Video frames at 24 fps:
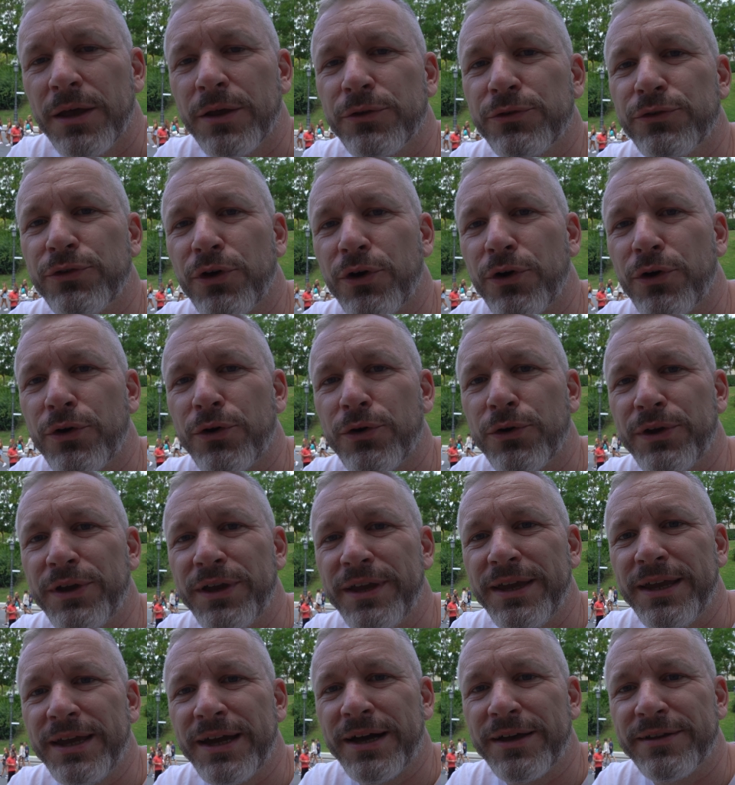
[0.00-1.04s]
So
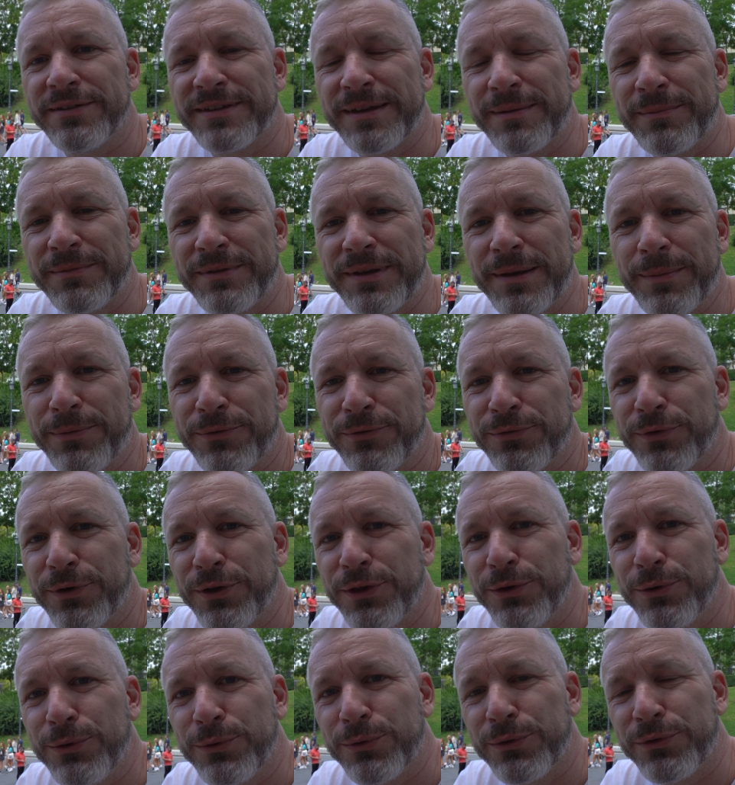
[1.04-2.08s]
here are some tips for
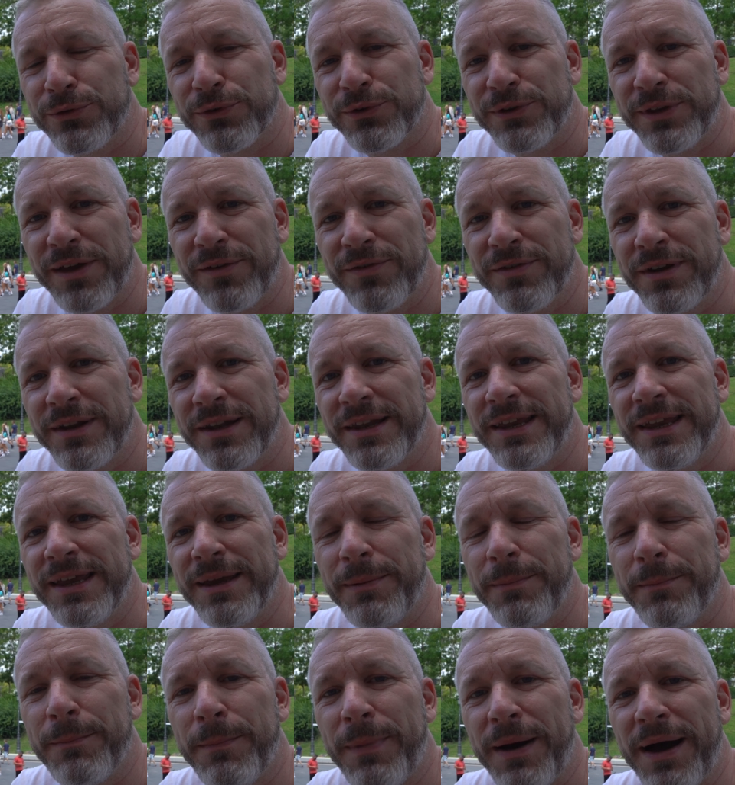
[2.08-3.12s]
you. So definitely
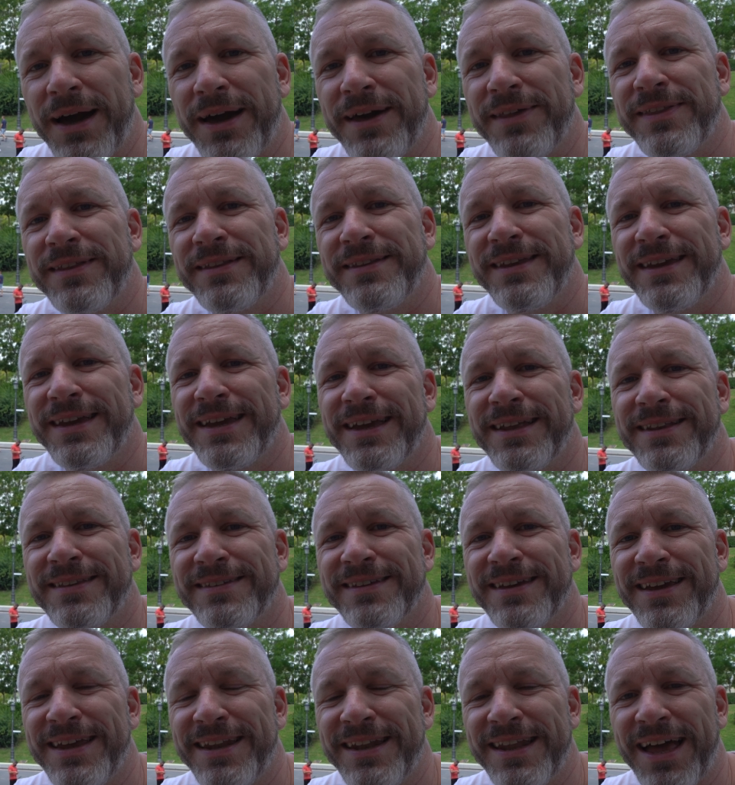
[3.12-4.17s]
buy the tickets
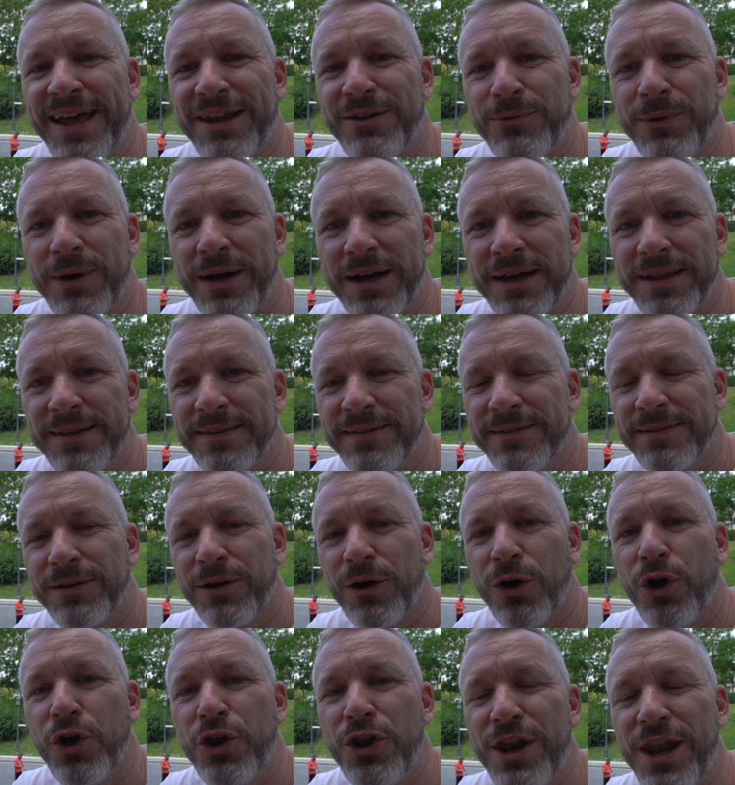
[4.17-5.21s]
in advance
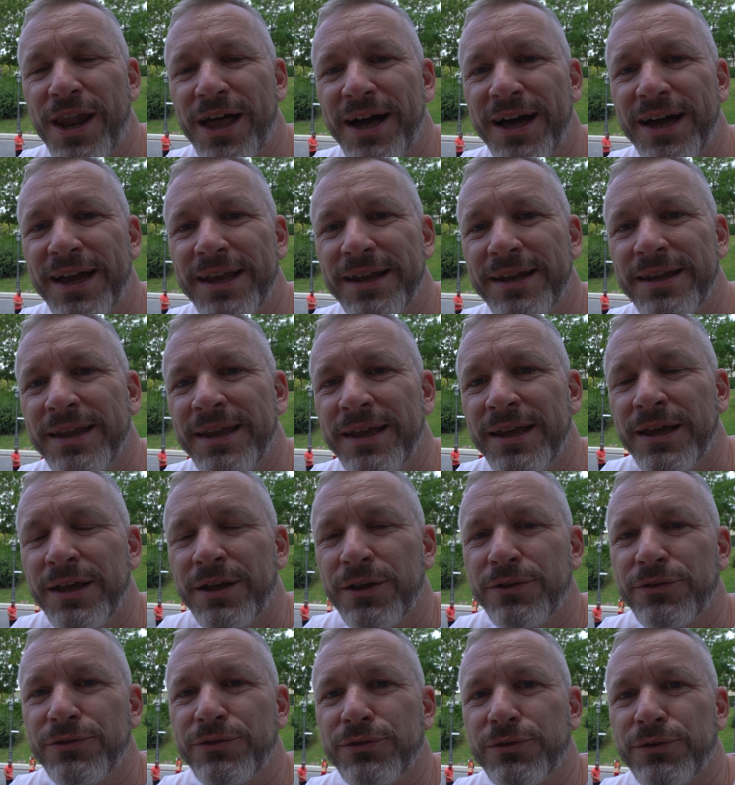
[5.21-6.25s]
online,
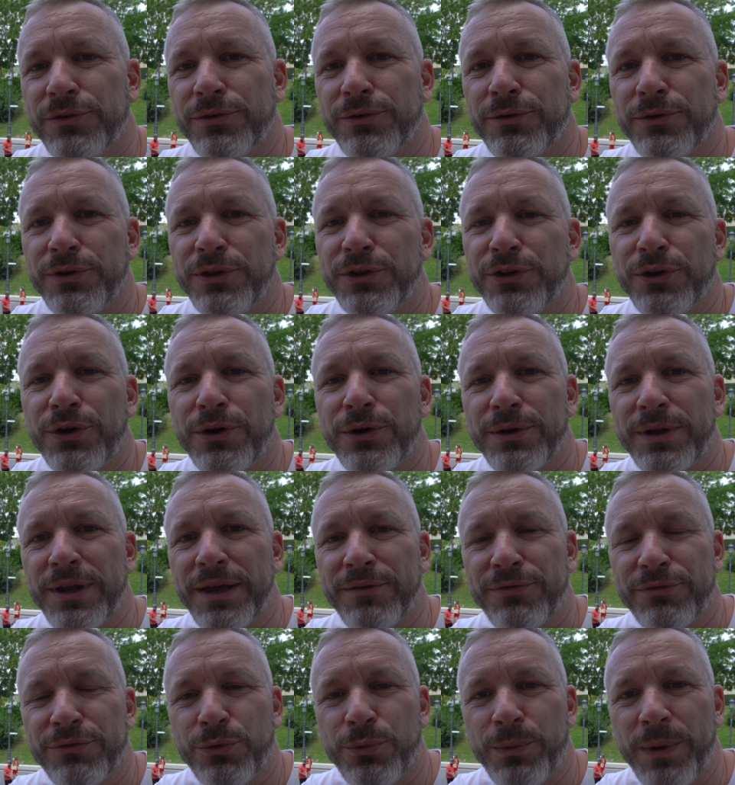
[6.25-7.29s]
so you don't
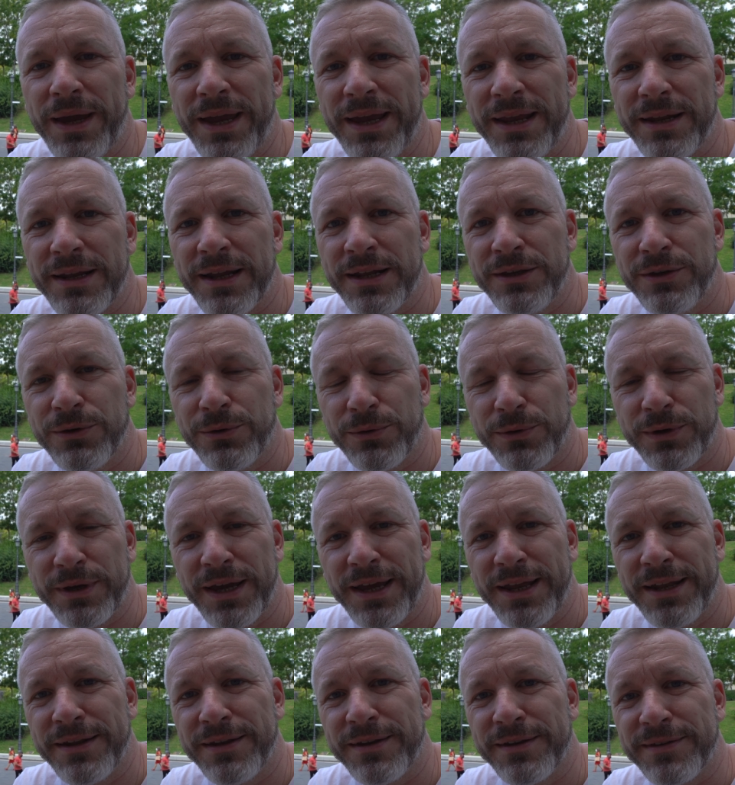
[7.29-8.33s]
have to wait and you
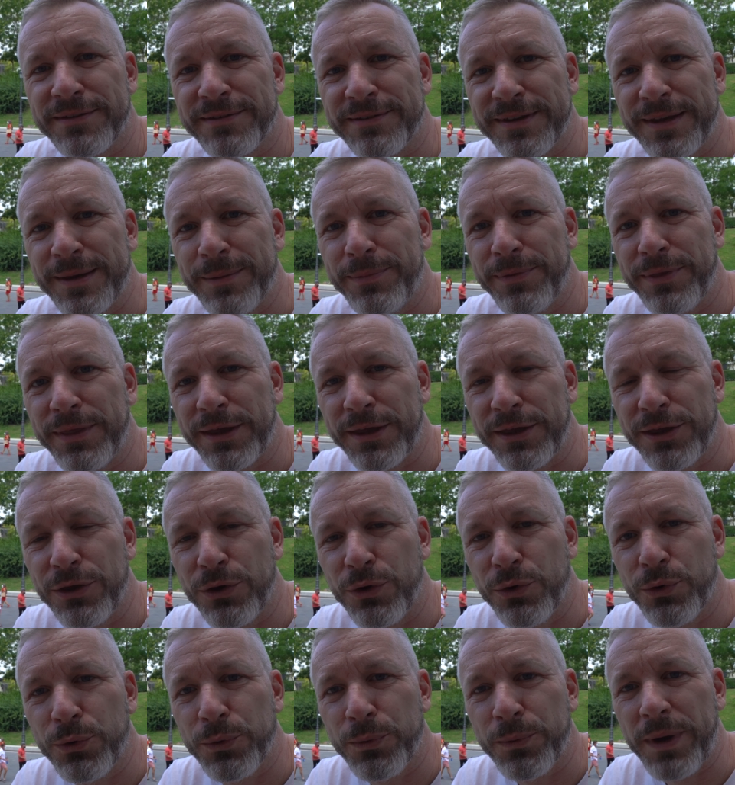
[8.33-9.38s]
can skip the
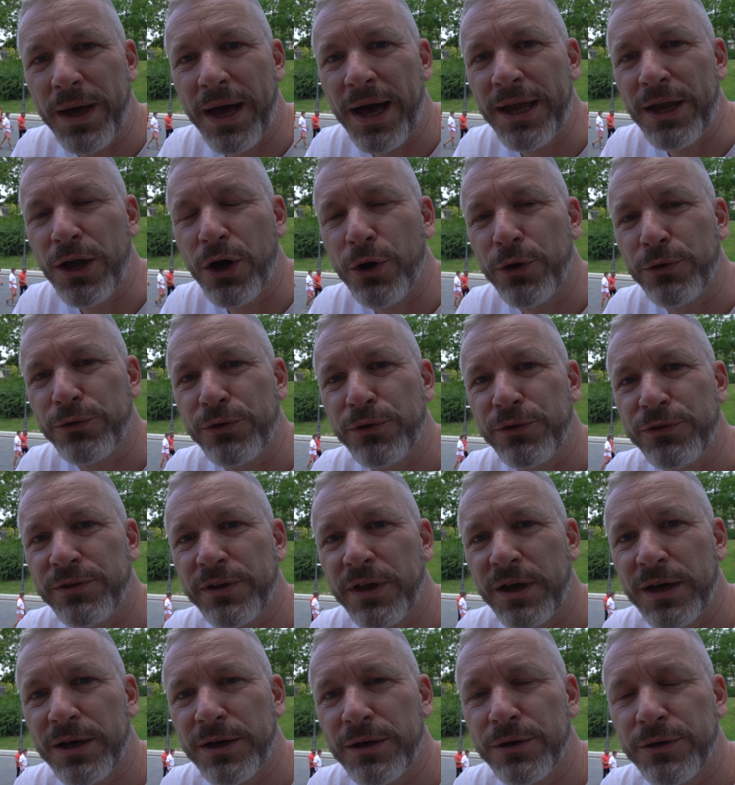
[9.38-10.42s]
queue. I also
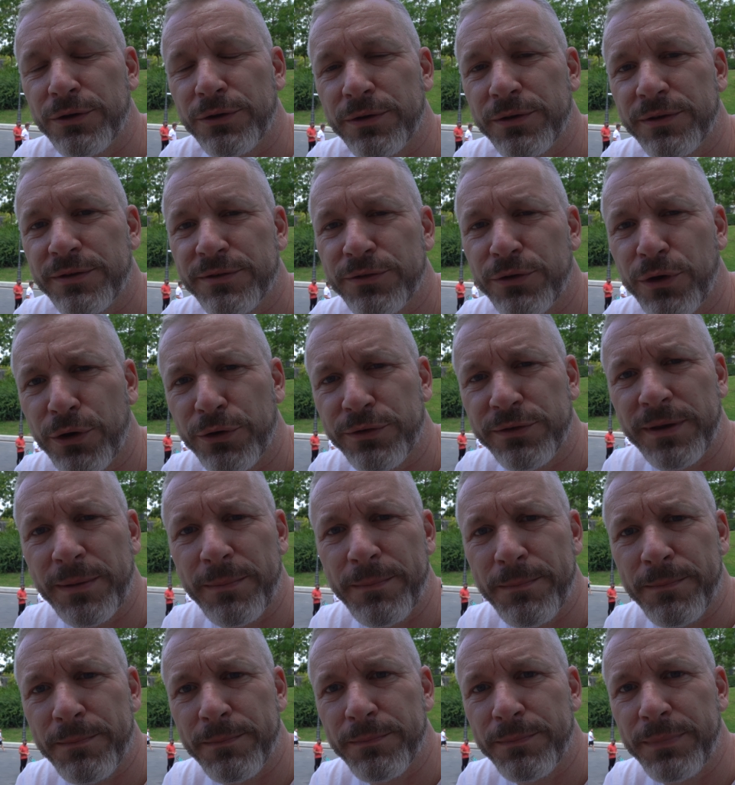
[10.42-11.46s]
saw
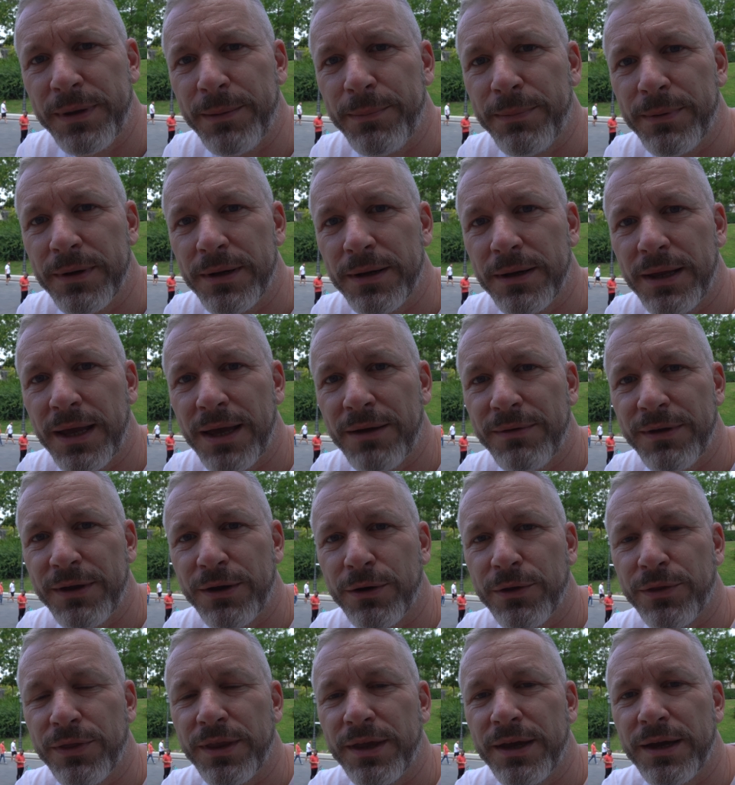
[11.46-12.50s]
some people having
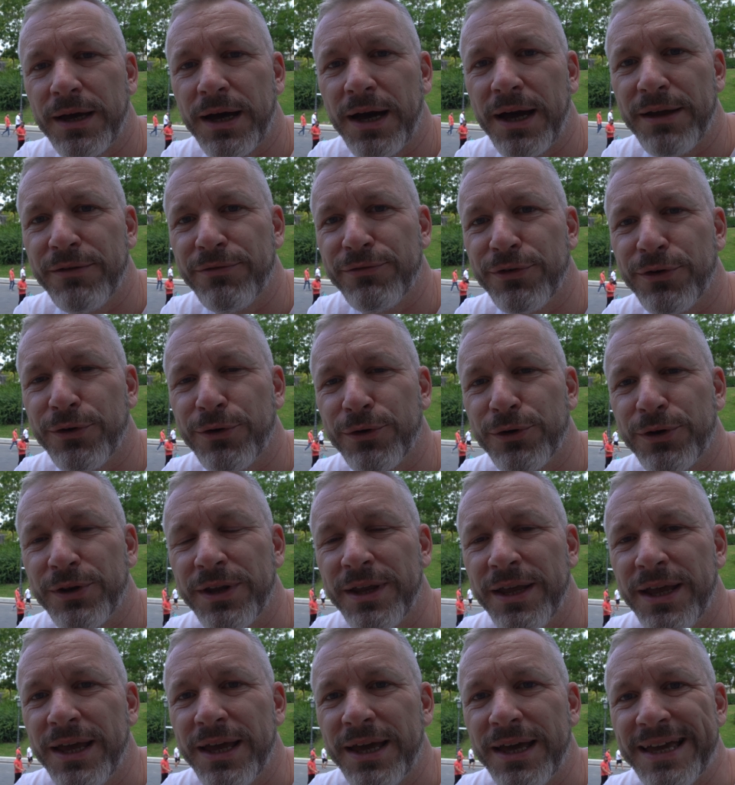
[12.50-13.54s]
on their iPhone
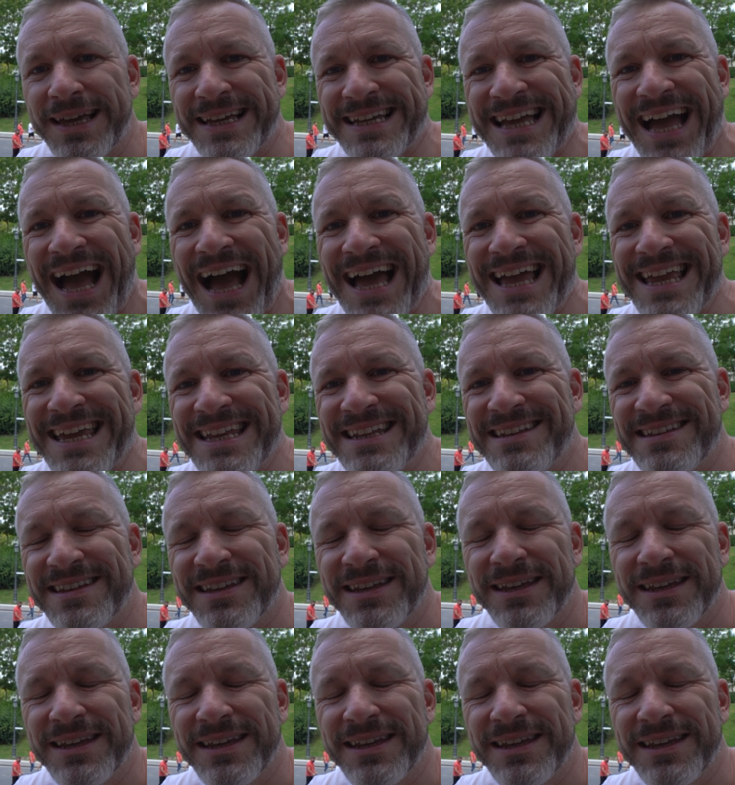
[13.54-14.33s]
a guide.